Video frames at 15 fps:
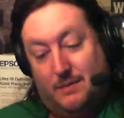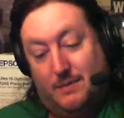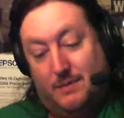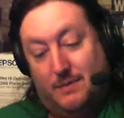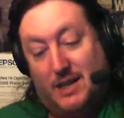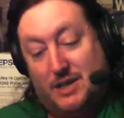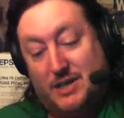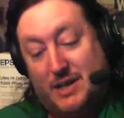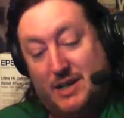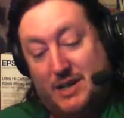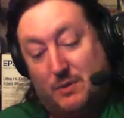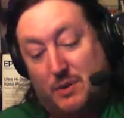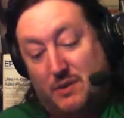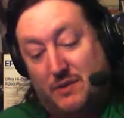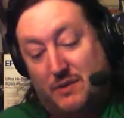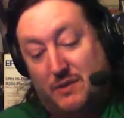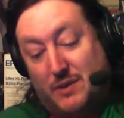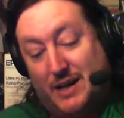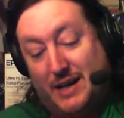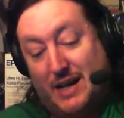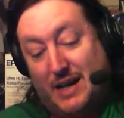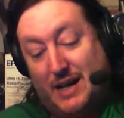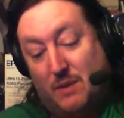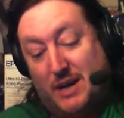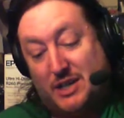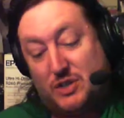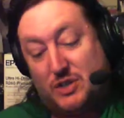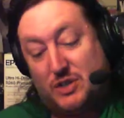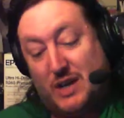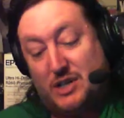Because I will prove it right now by
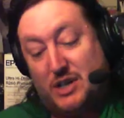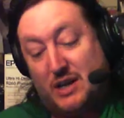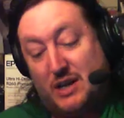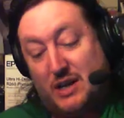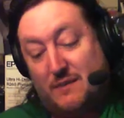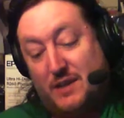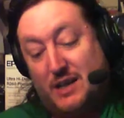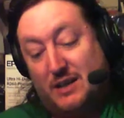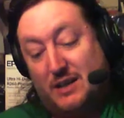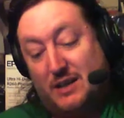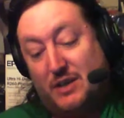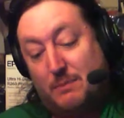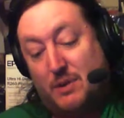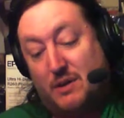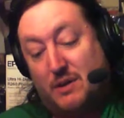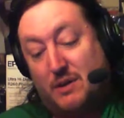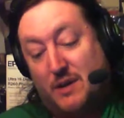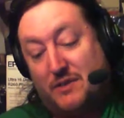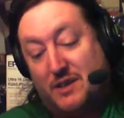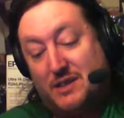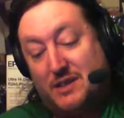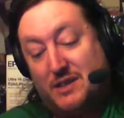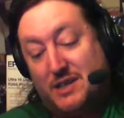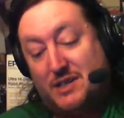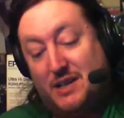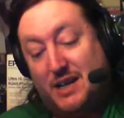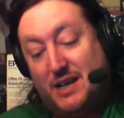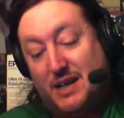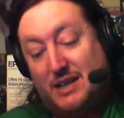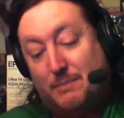scratching off the number of
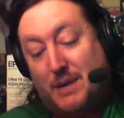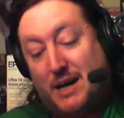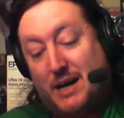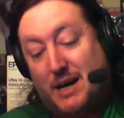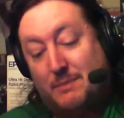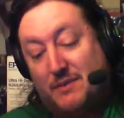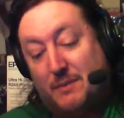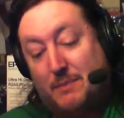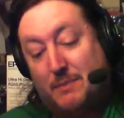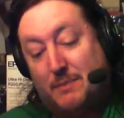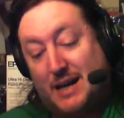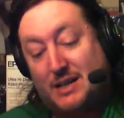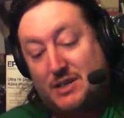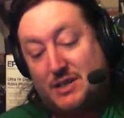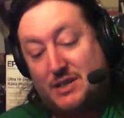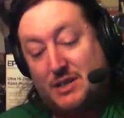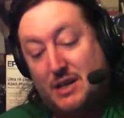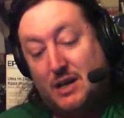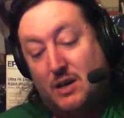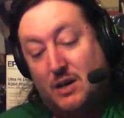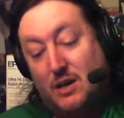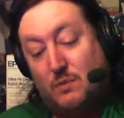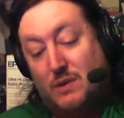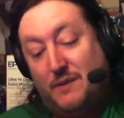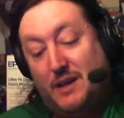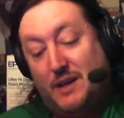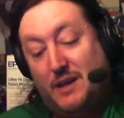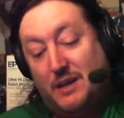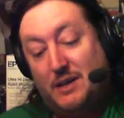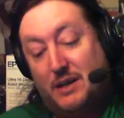authenticity at the bottom of the box,
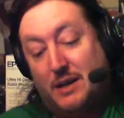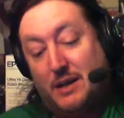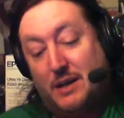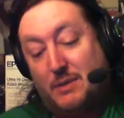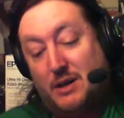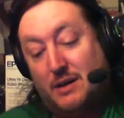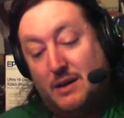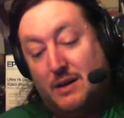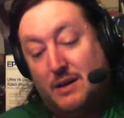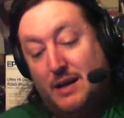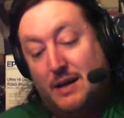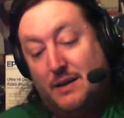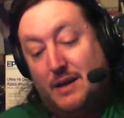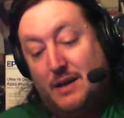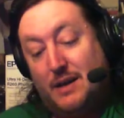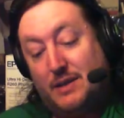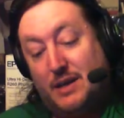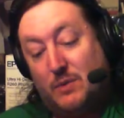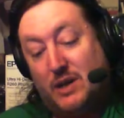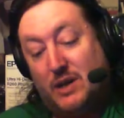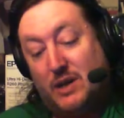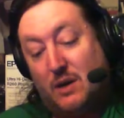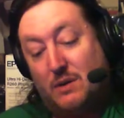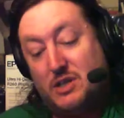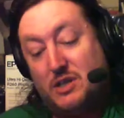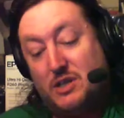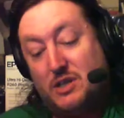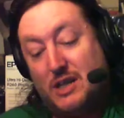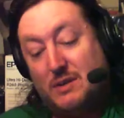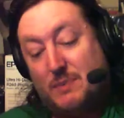revealing the number and then we go
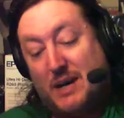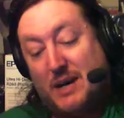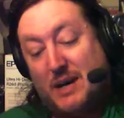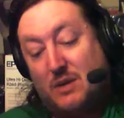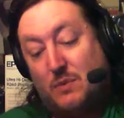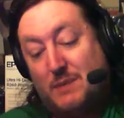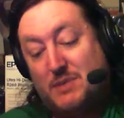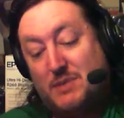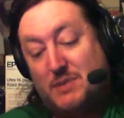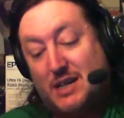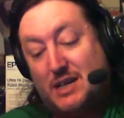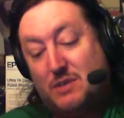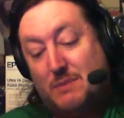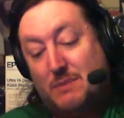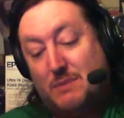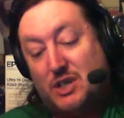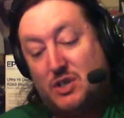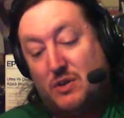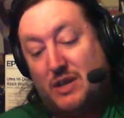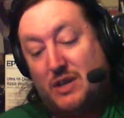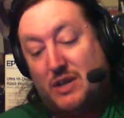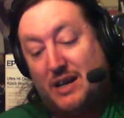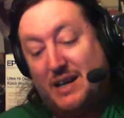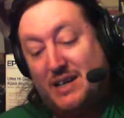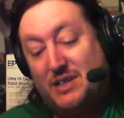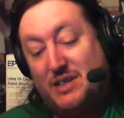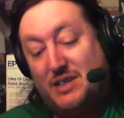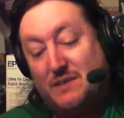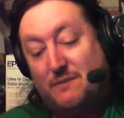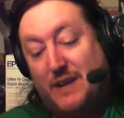into the Aspire website to make sure that it
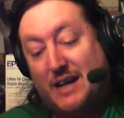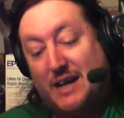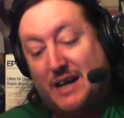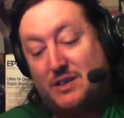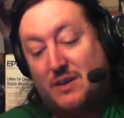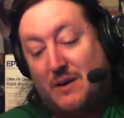is in fact